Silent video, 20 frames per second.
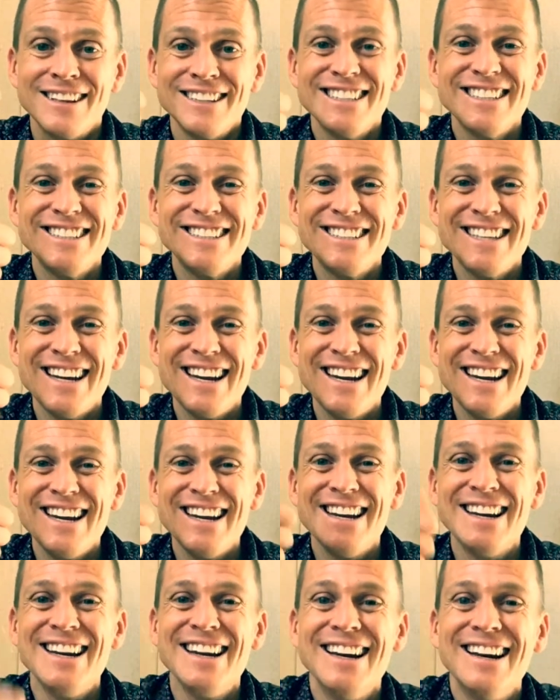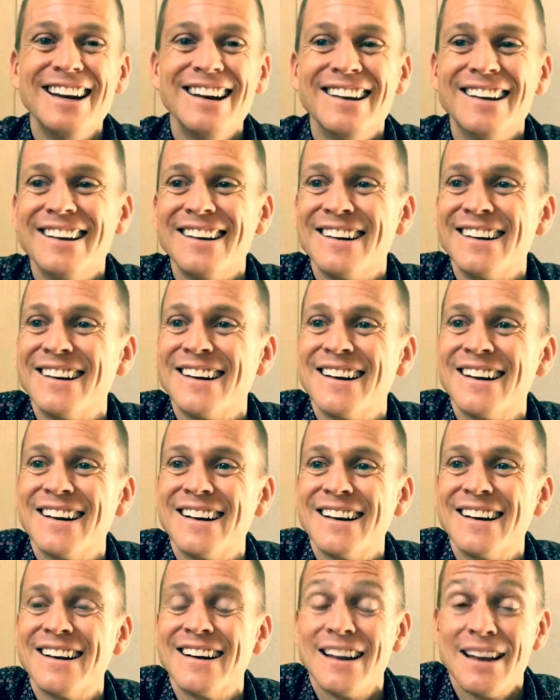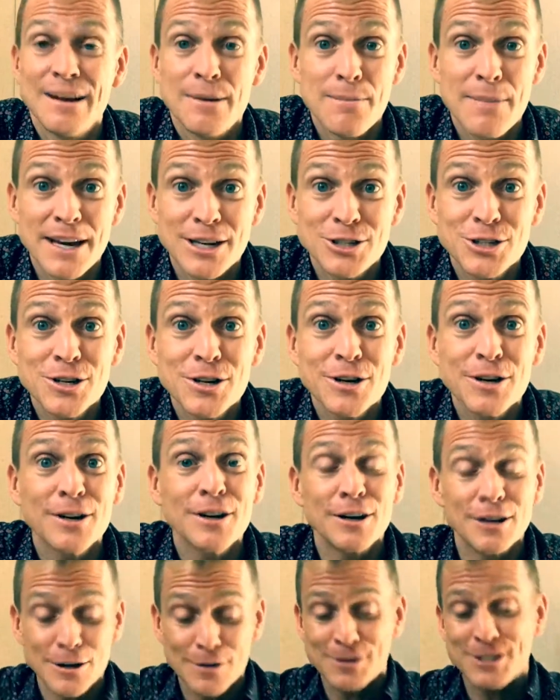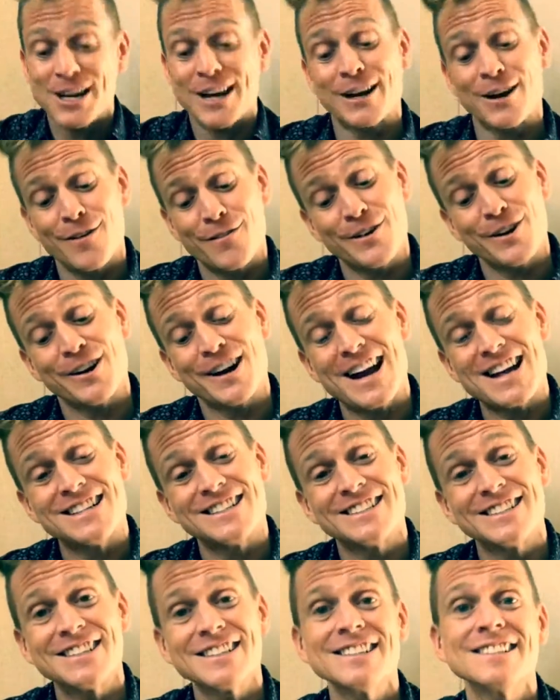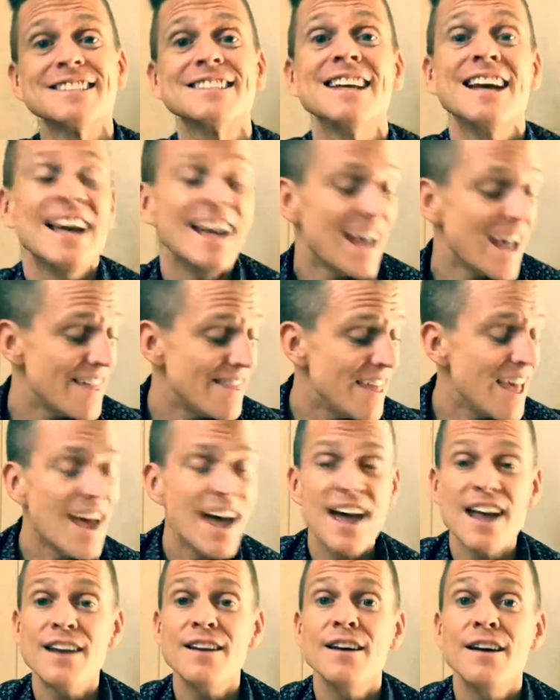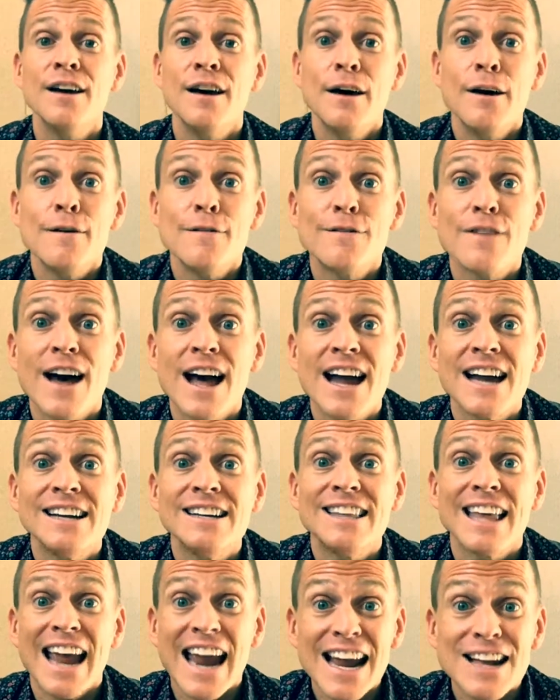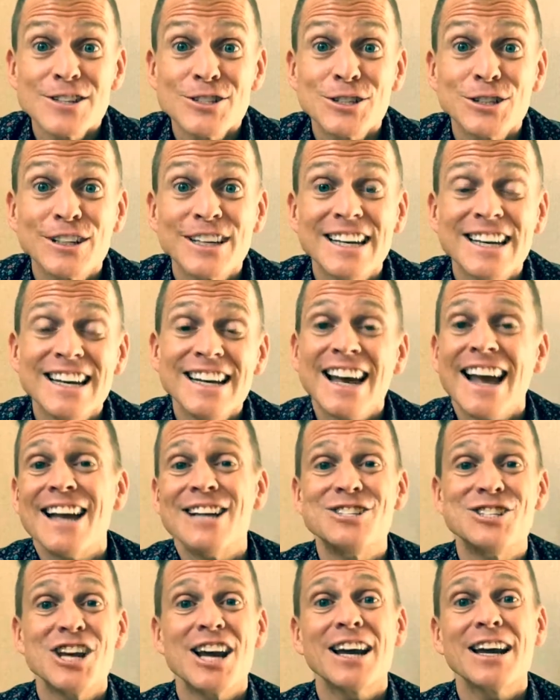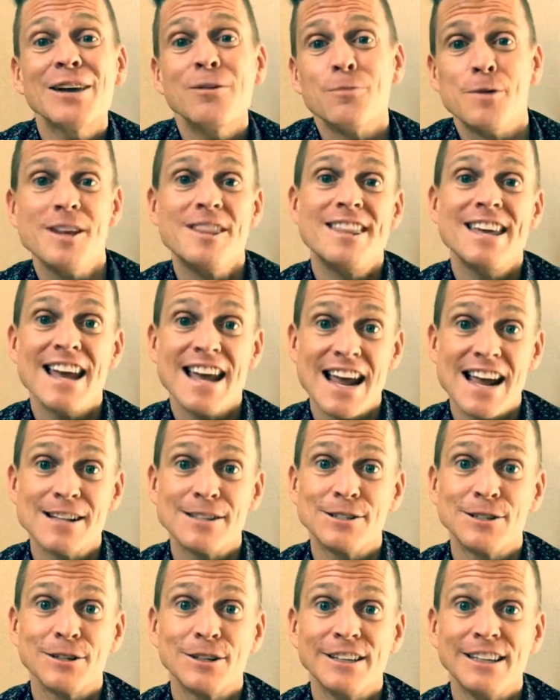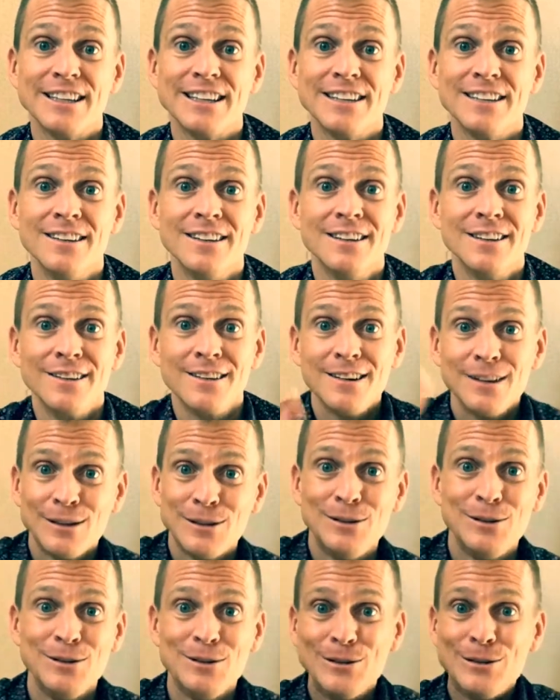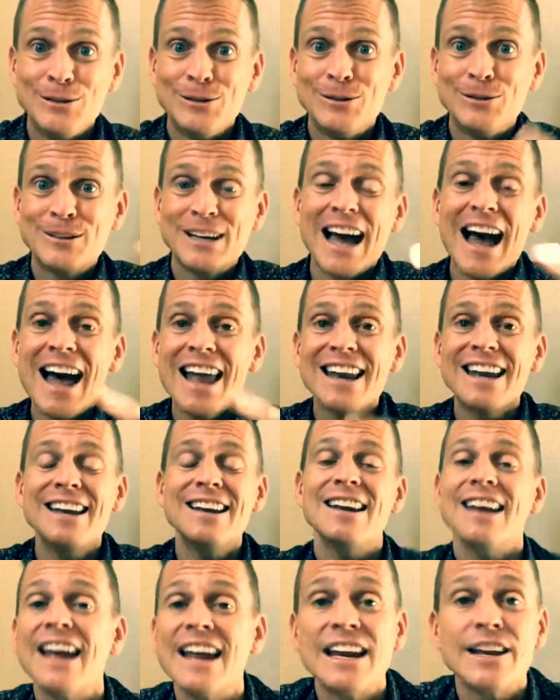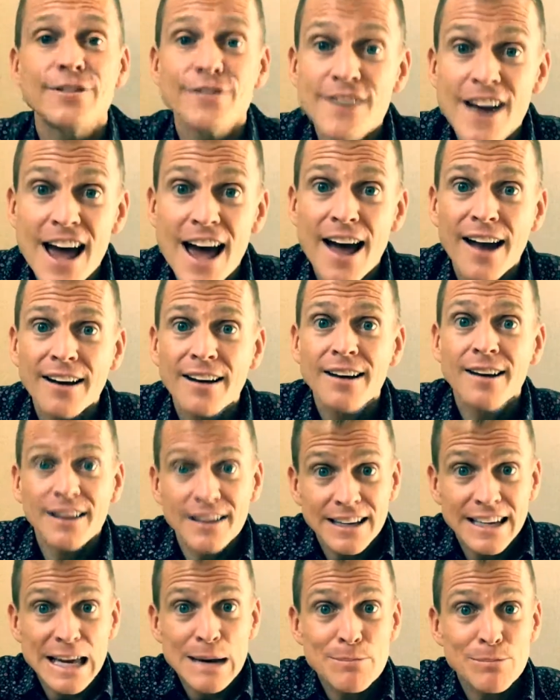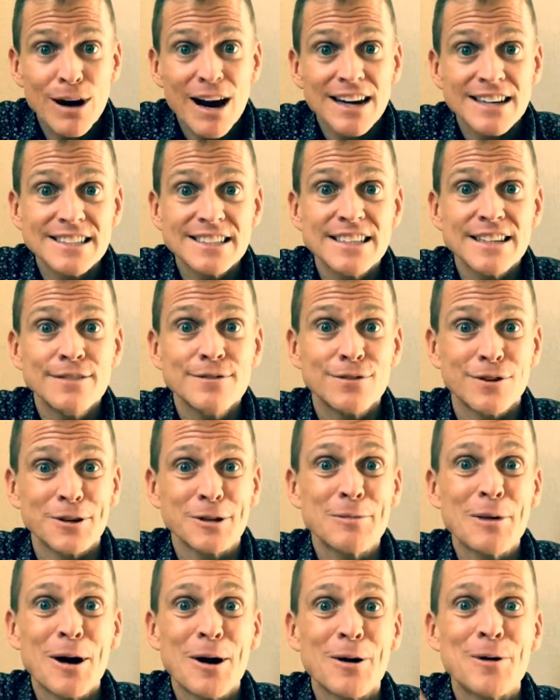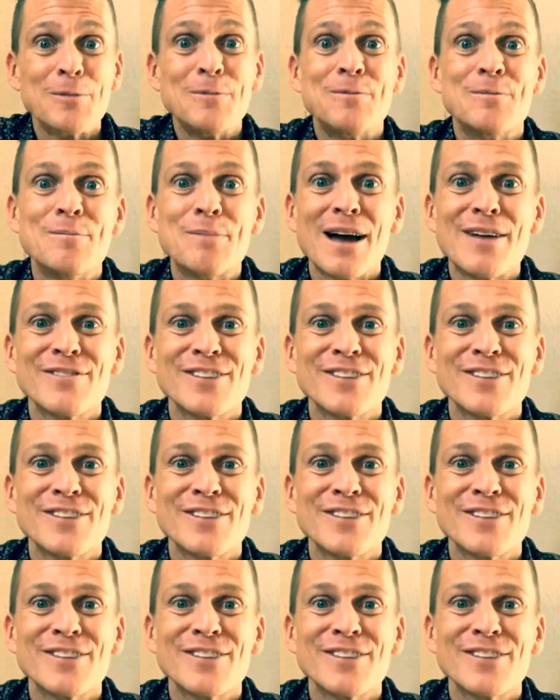Cha-ching! Make sure you check over your answers and then find the answer key and check it with the answer key. You got it. And if not, keep practicing for tomorrow. Bye,